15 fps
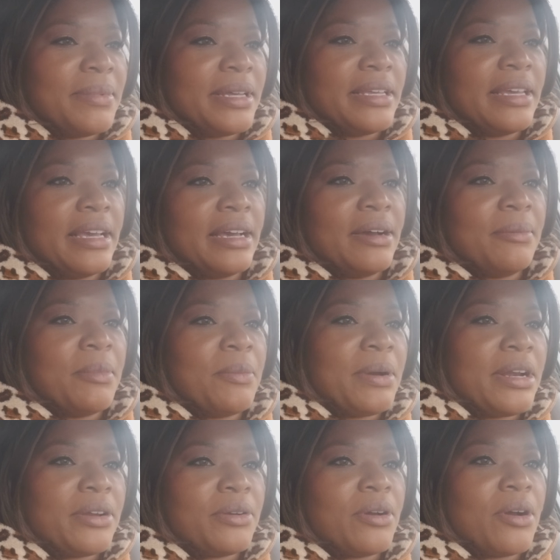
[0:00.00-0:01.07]
But yeah, on my
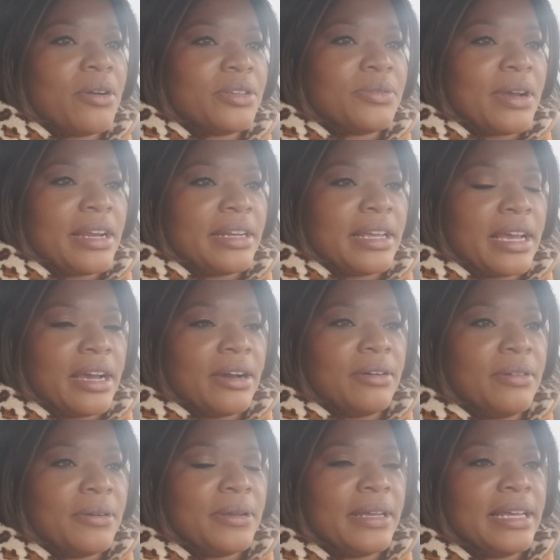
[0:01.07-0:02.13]
way to Kroger's right
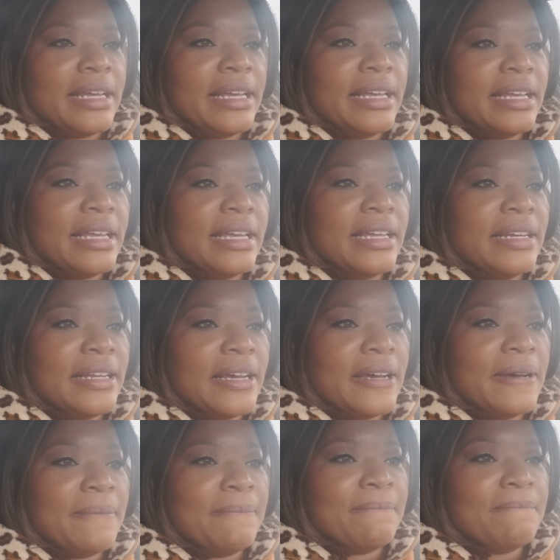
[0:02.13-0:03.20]
now. And
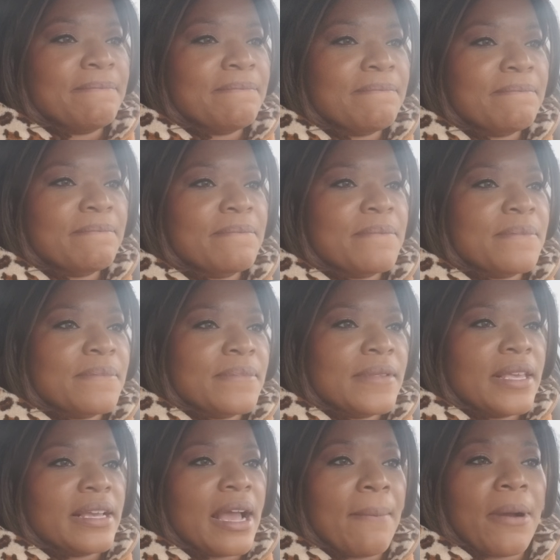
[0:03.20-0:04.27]

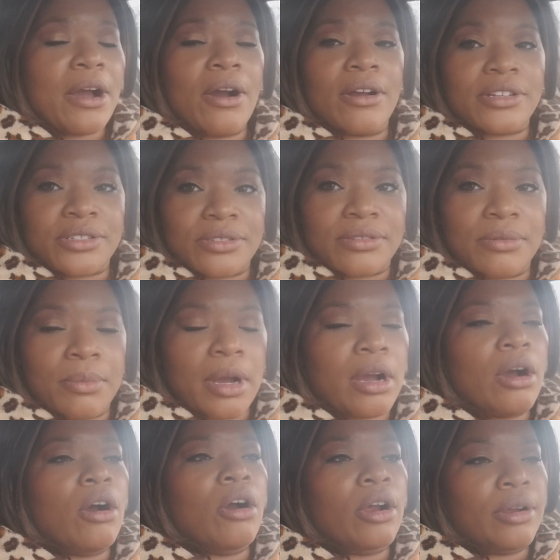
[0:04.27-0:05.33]
um, got my car, my
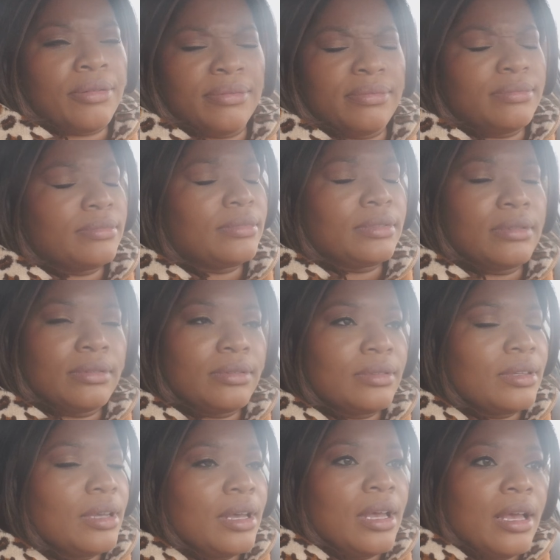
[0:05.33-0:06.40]
car.
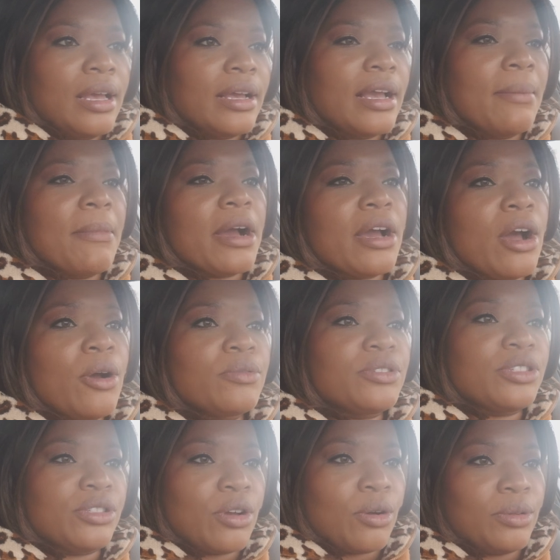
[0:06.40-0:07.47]
Got my coat
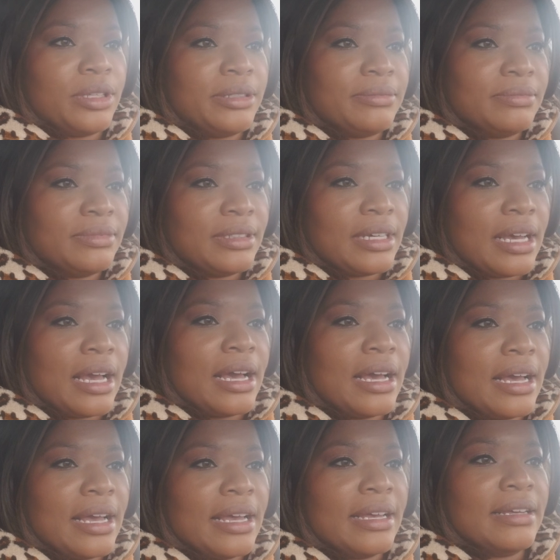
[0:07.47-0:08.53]
stolen
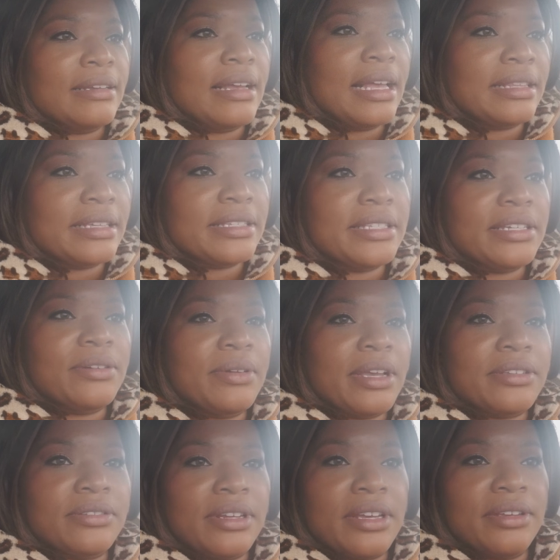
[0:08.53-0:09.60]
uh, at the casino
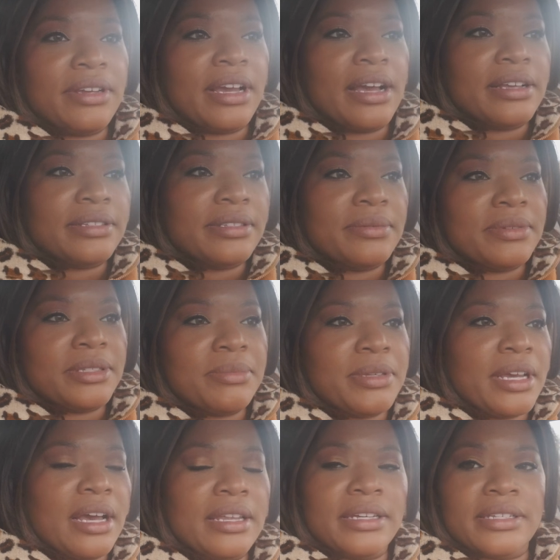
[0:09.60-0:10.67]
yesterday, you guys. It was
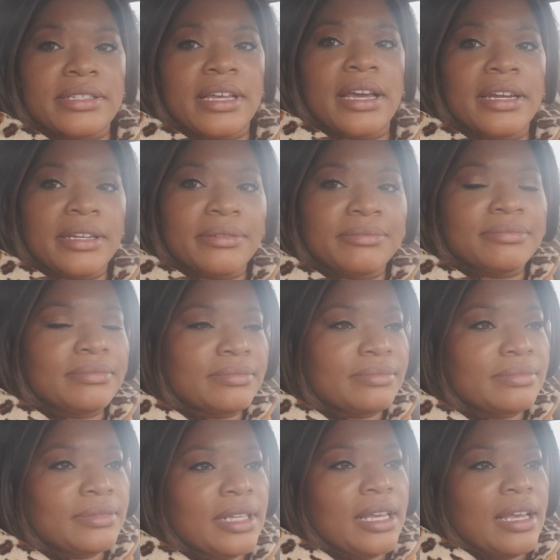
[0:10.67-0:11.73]
beyond
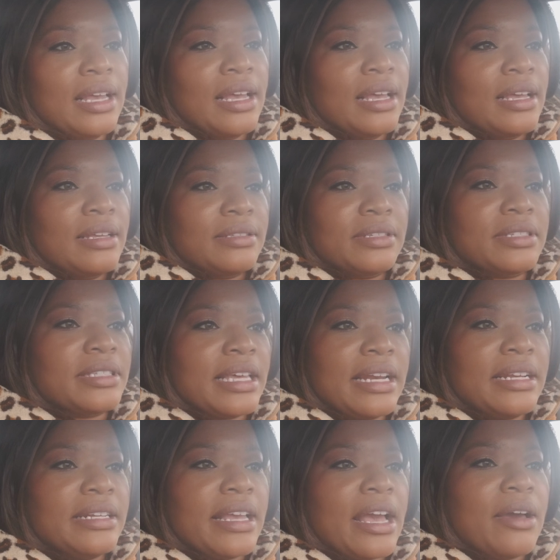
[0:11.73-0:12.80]
exciting. Just set
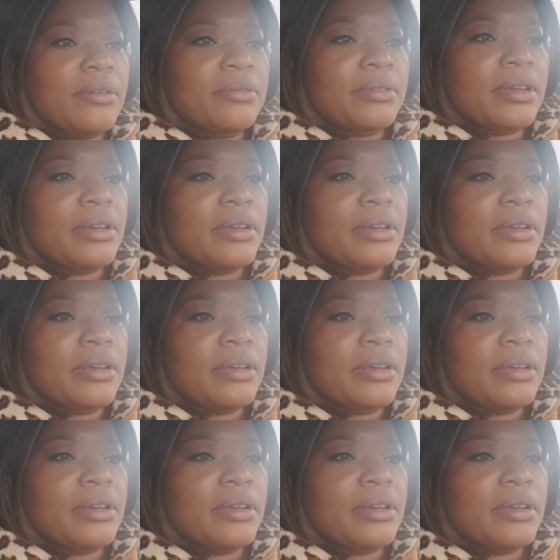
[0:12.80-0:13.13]
it down